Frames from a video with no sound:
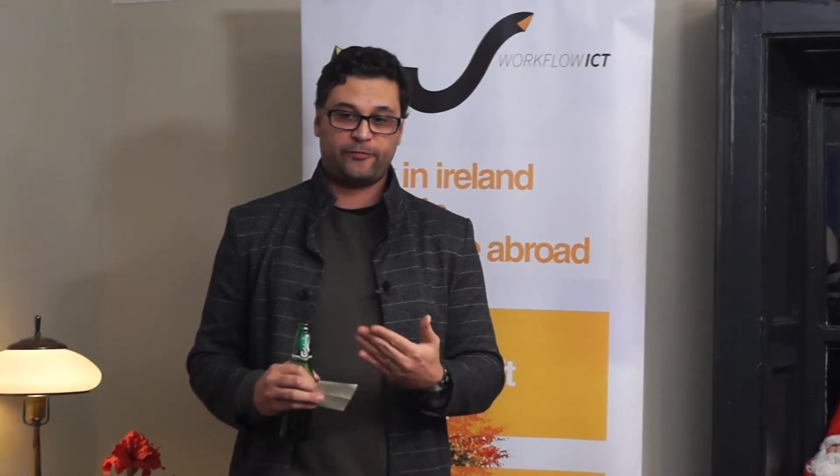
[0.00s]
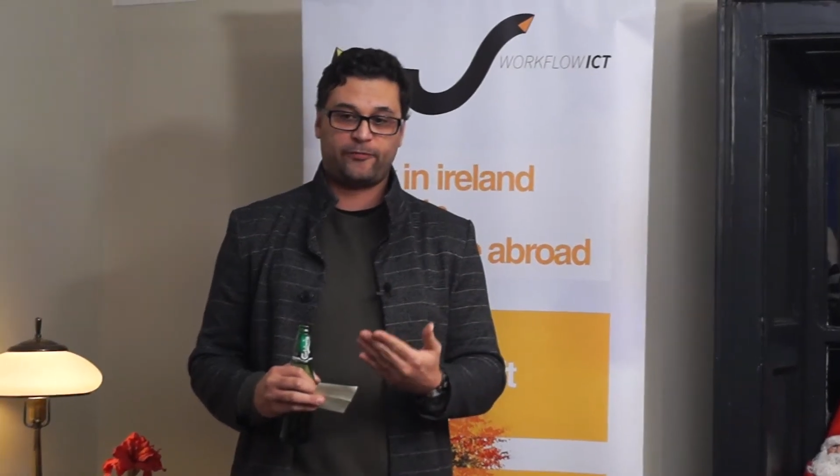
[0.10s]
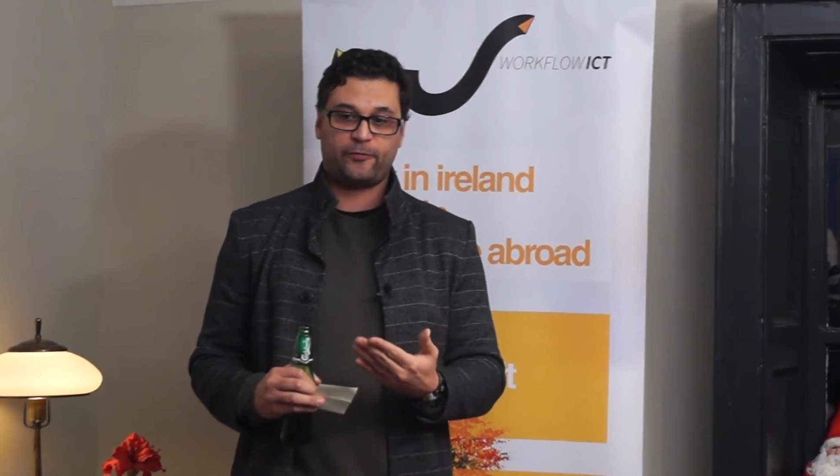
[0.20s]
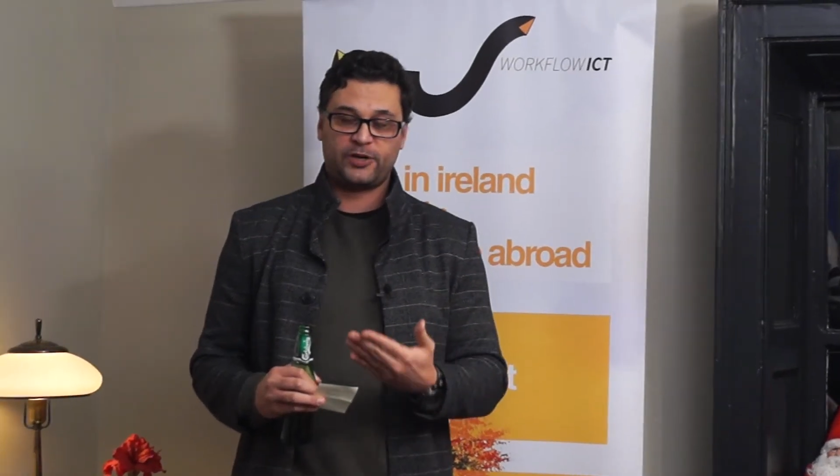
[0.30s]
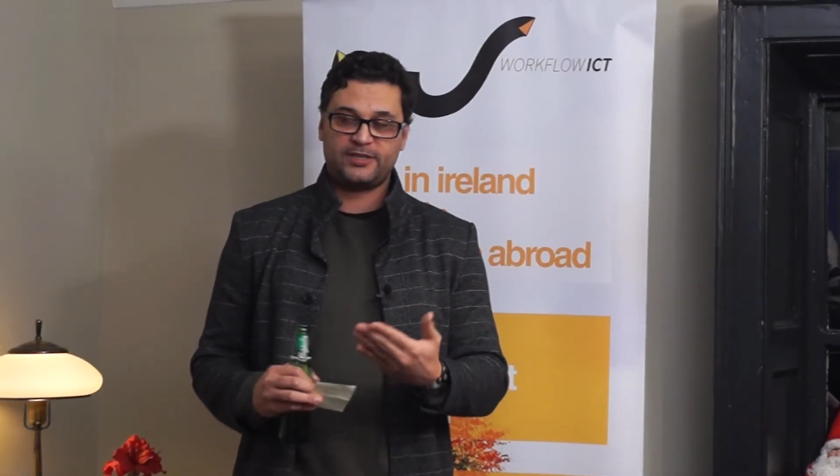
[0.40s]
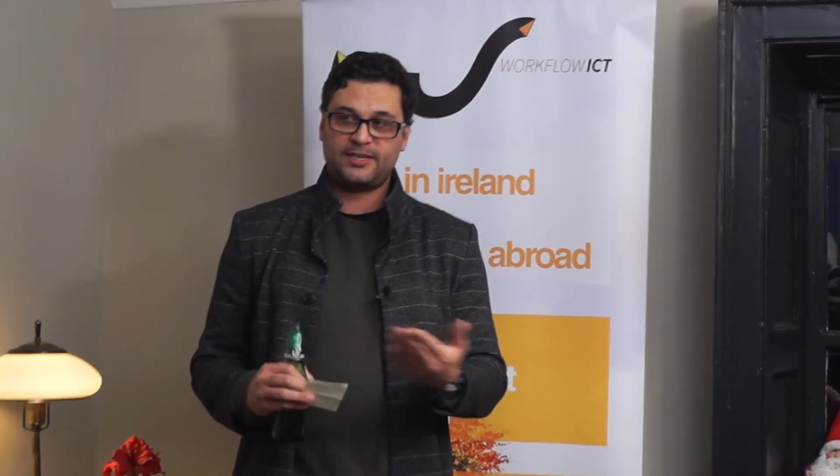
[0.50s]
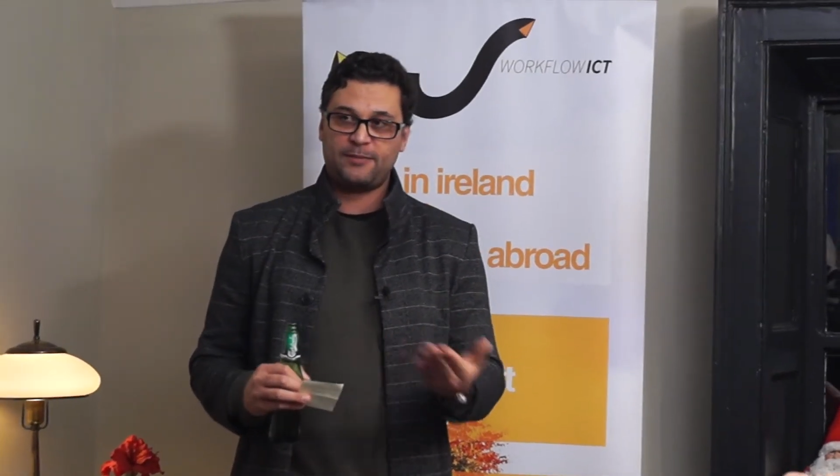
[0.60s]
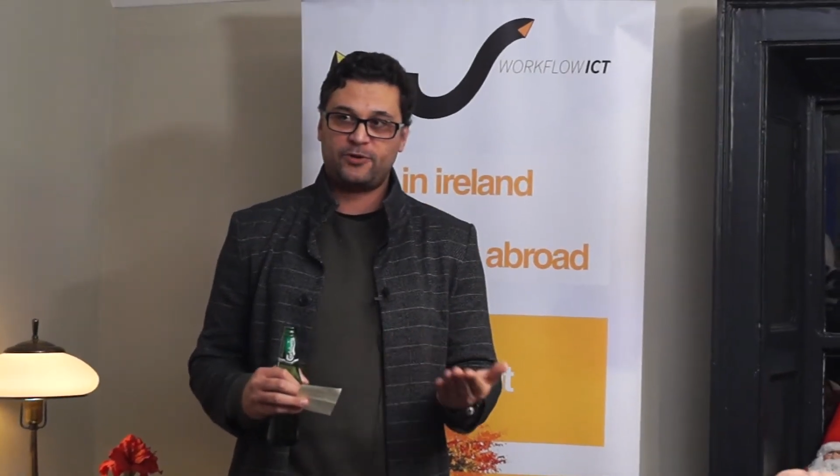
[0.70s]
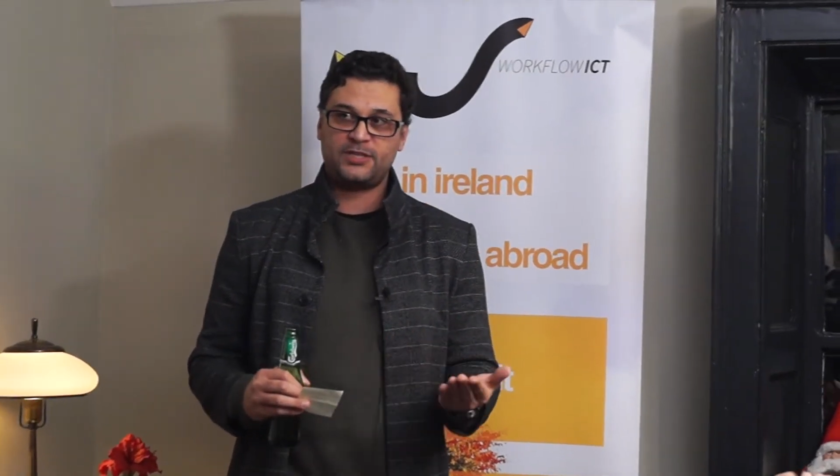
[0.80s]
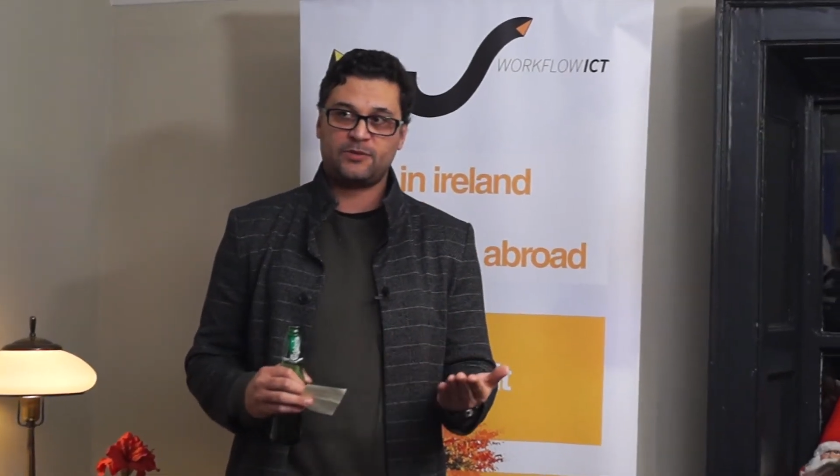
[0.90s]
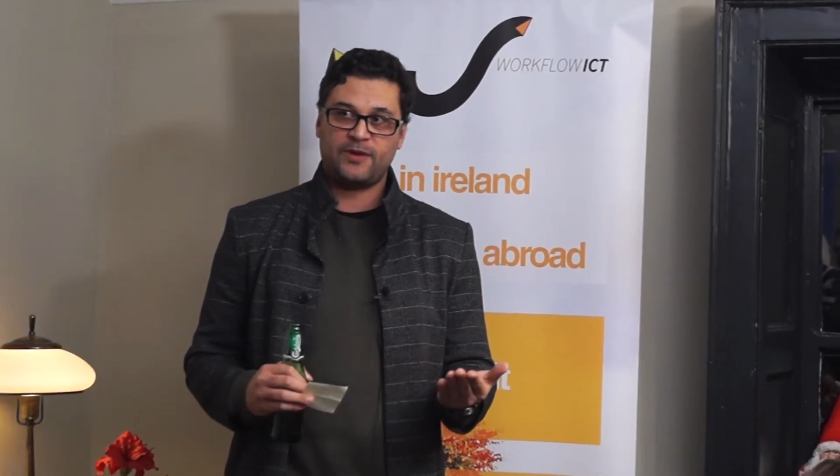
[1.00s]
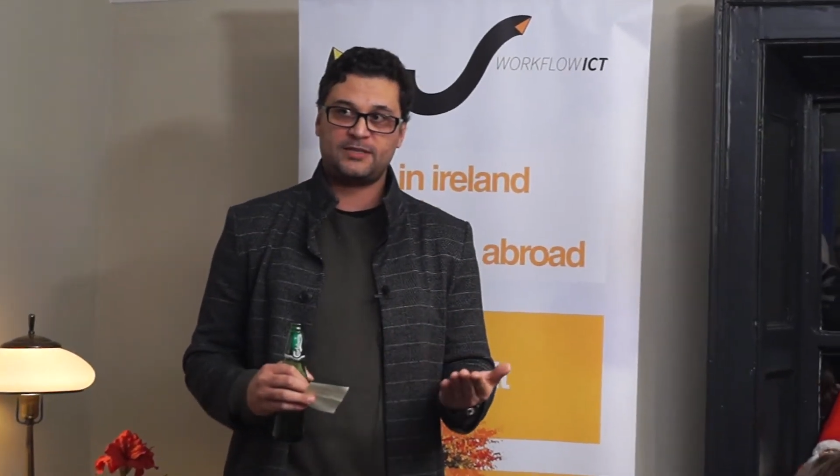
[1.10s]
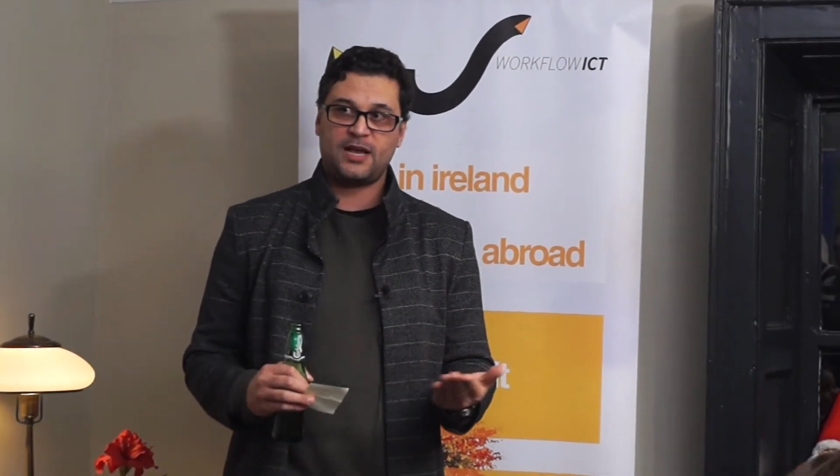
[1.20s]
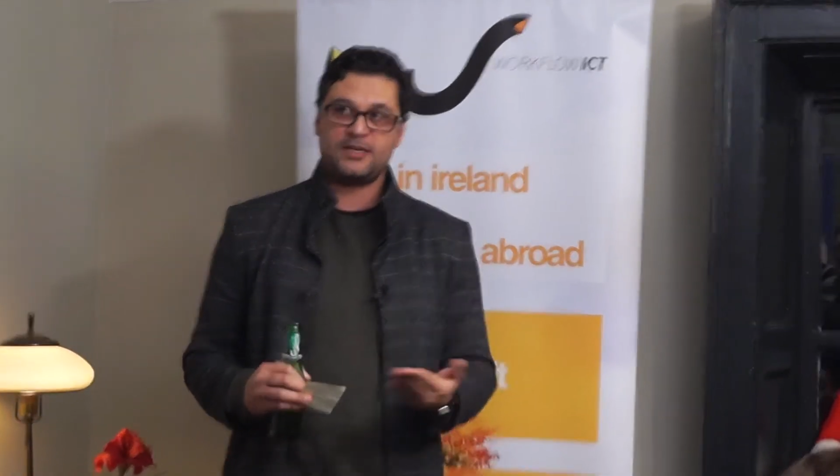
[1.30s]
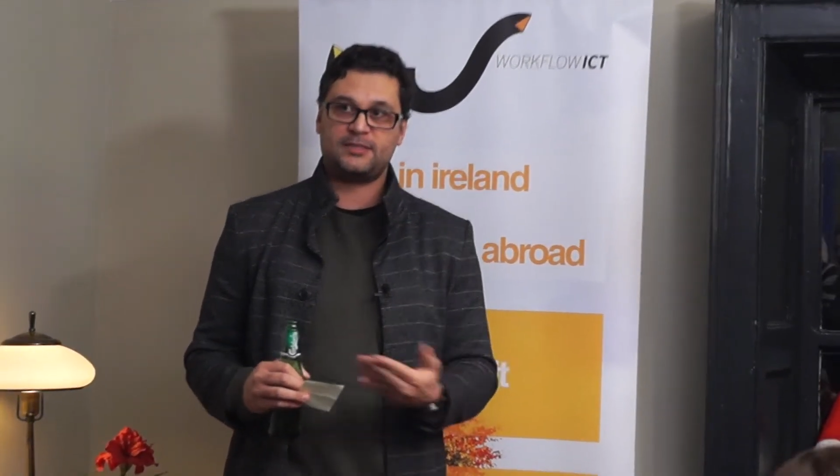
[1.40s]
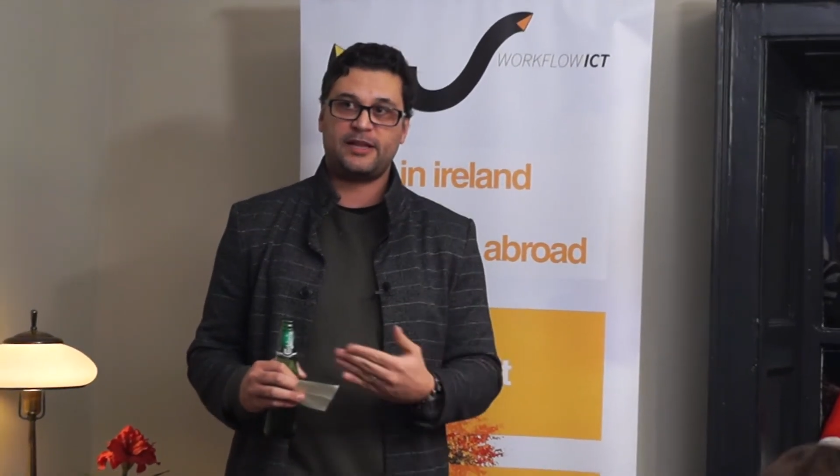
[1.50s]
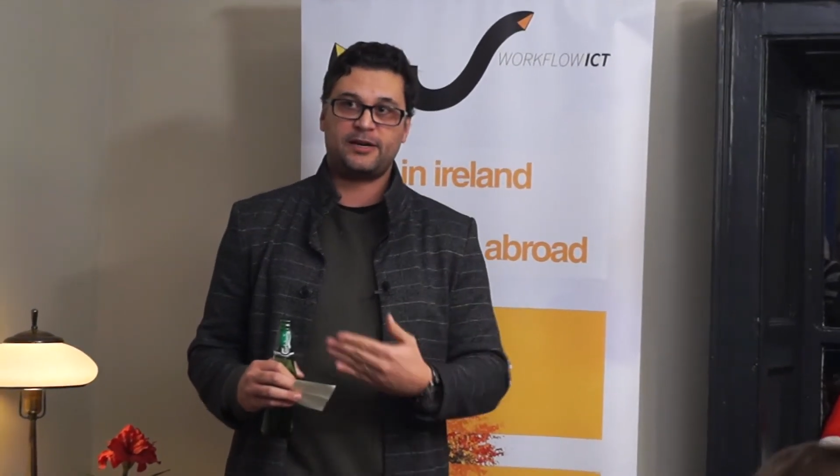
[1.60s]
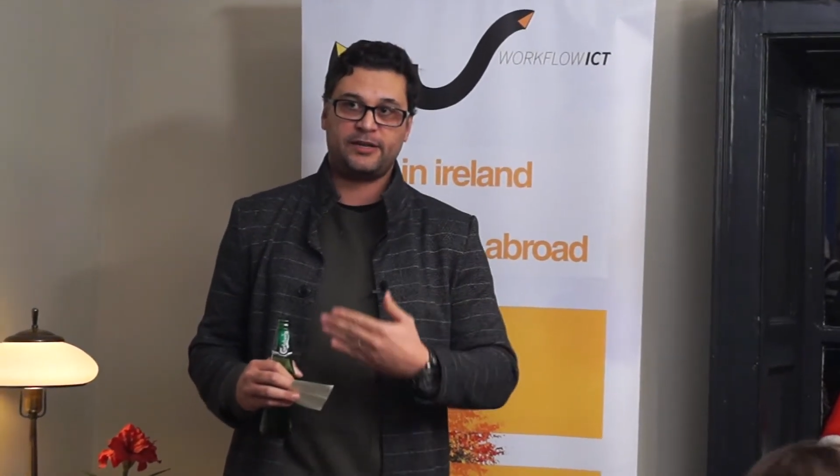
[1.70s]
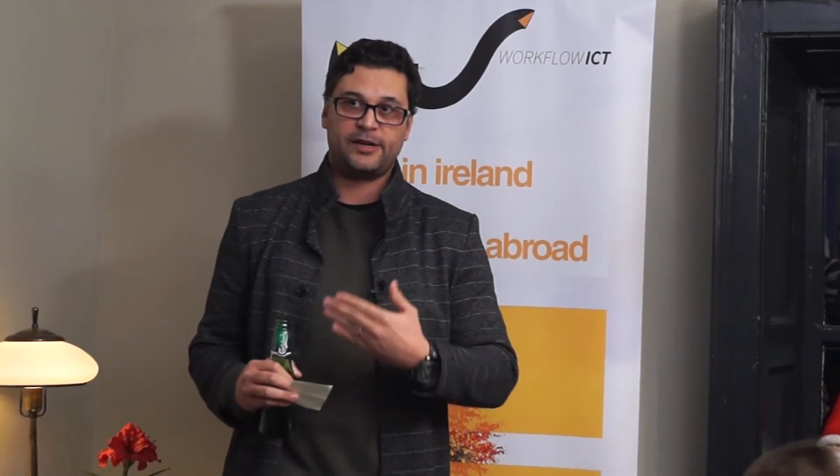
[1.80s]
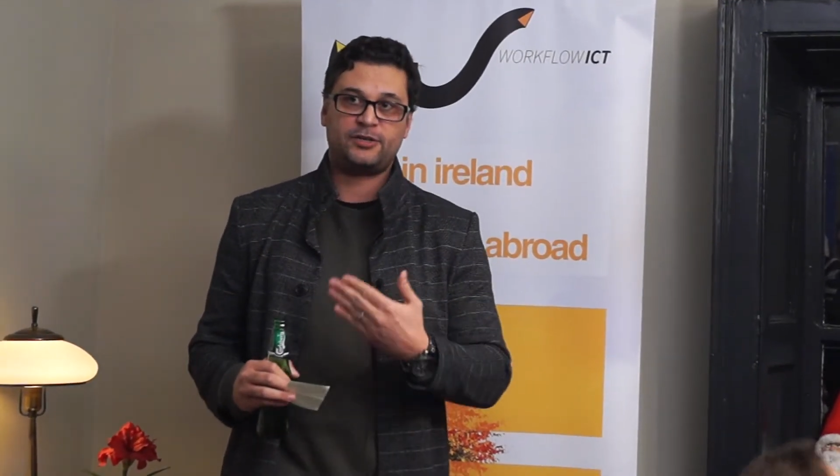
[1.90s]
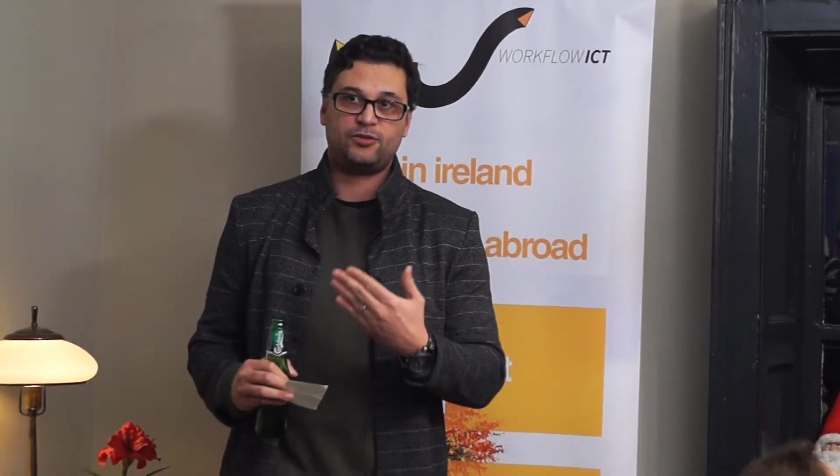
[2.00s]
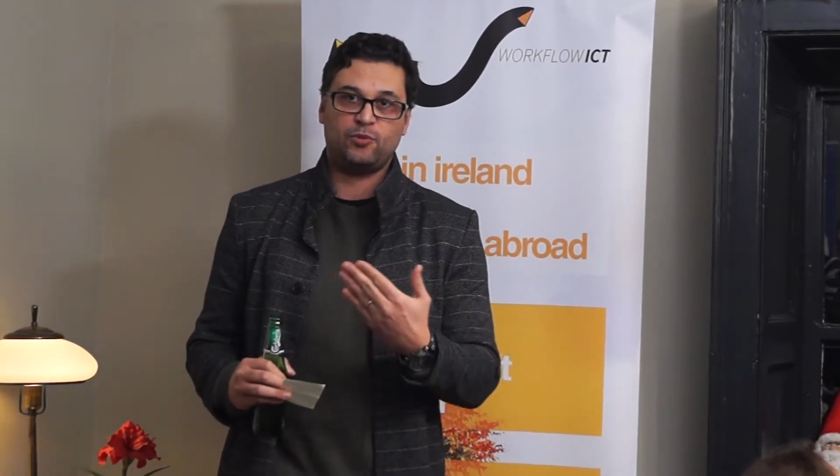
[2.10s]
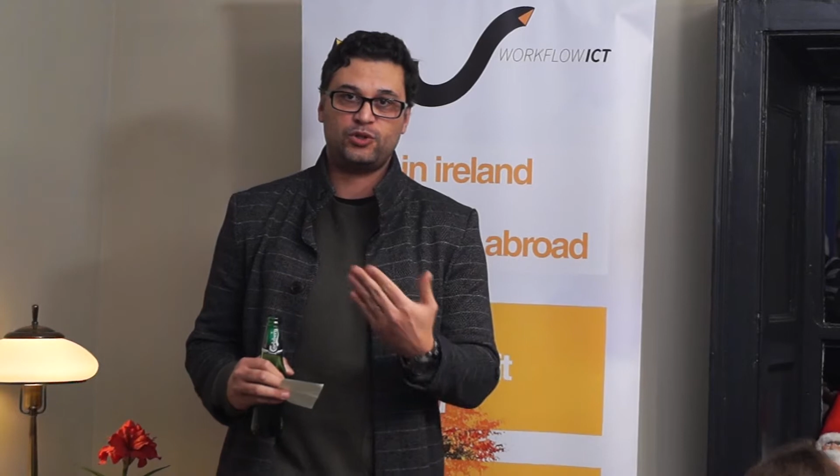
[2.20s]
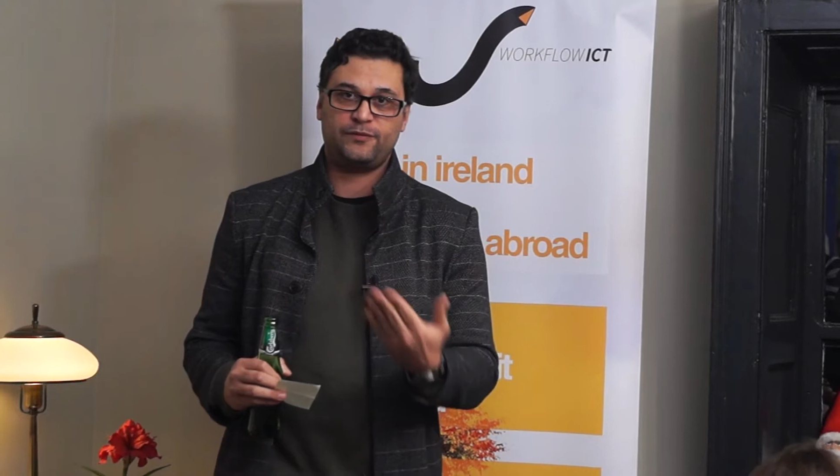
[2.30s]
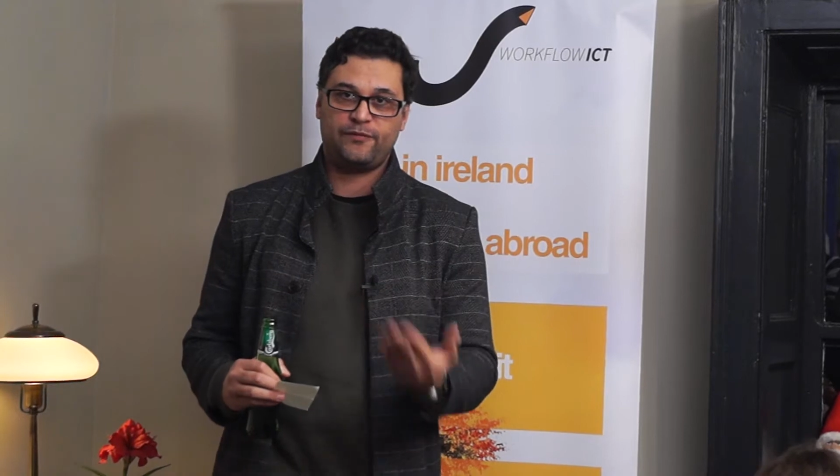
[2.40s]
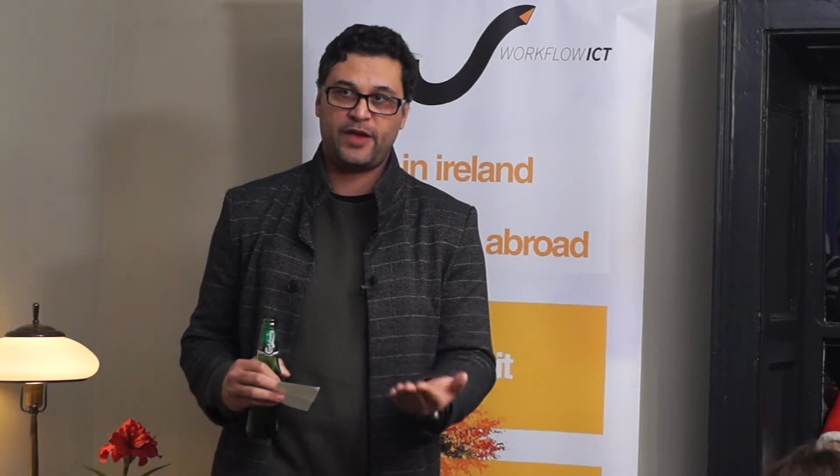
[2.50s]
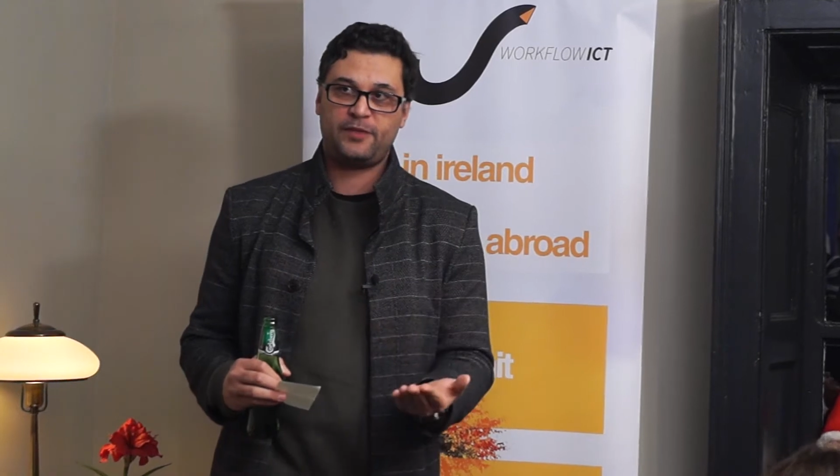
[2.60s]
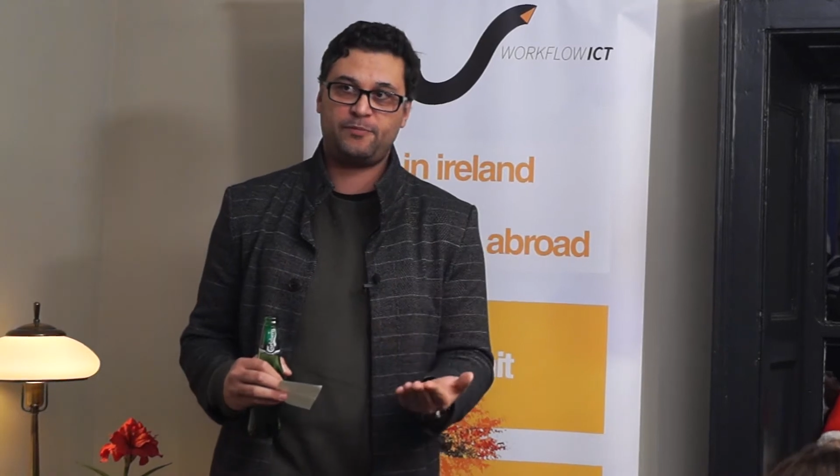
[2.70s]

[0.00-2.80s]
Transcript: for the same reason as us, they are there to motivate